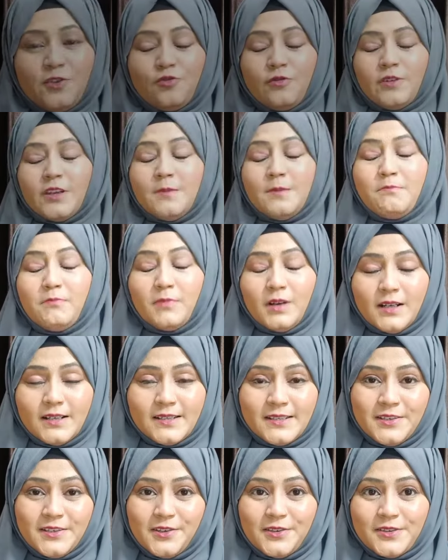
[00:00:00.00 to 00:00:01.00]
to
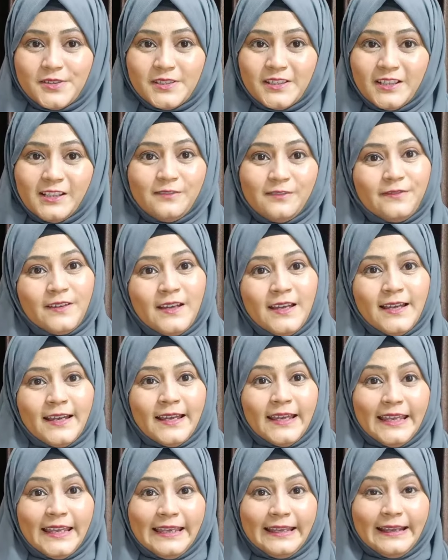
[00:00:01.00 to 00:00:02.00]
immerse yourself
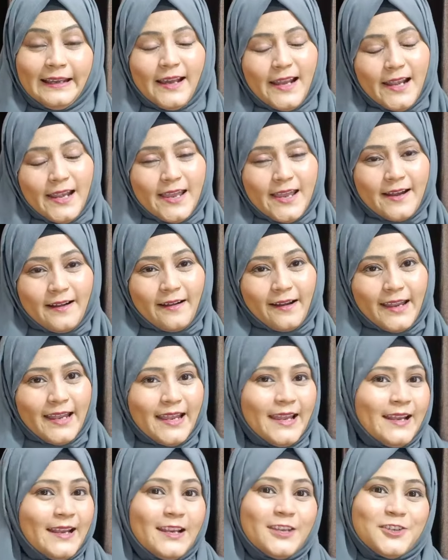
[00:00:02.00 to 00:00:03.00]
in clear
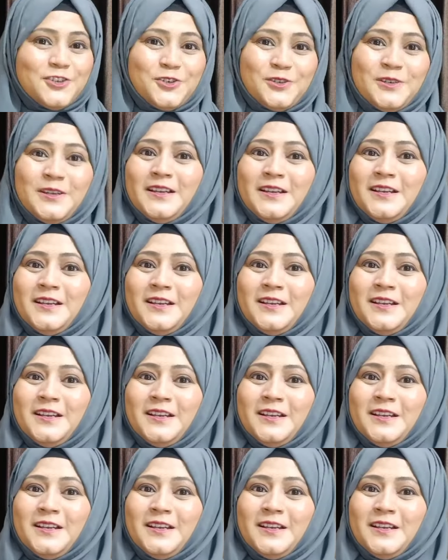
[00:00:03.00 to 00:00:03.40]
English.